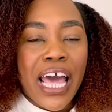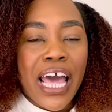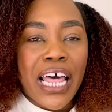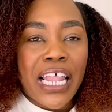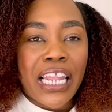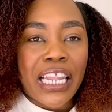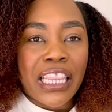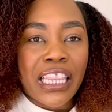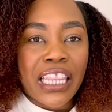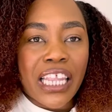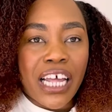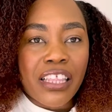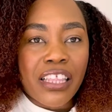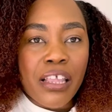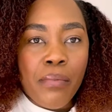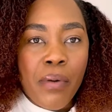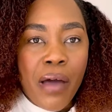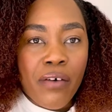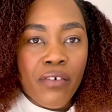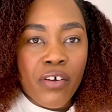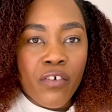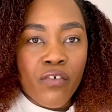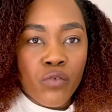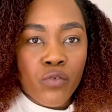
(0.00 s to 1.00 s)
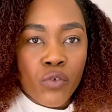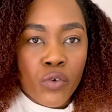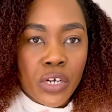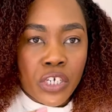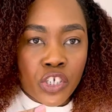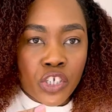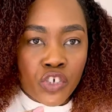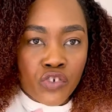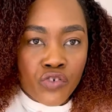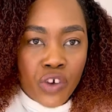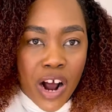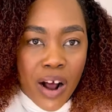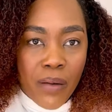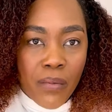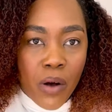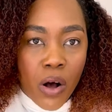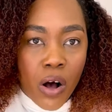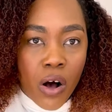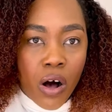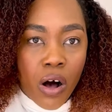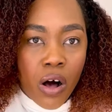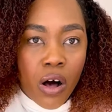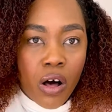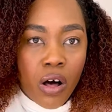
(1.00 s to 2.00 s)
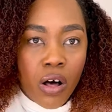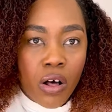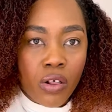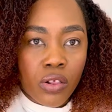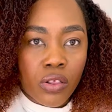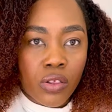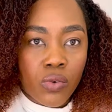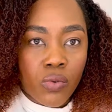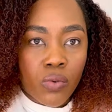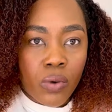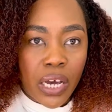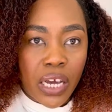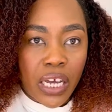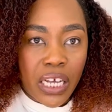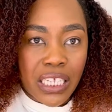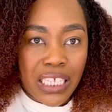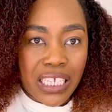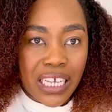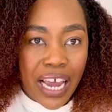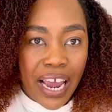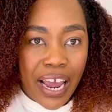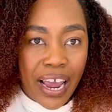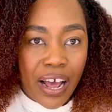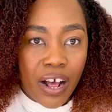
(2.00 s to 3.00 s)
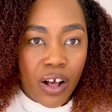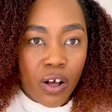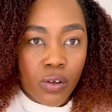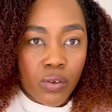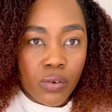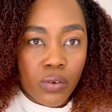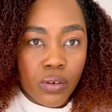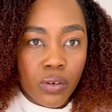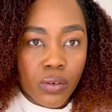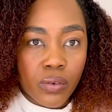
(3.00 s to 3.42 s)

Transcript: Let the pelvic floor drop all the way down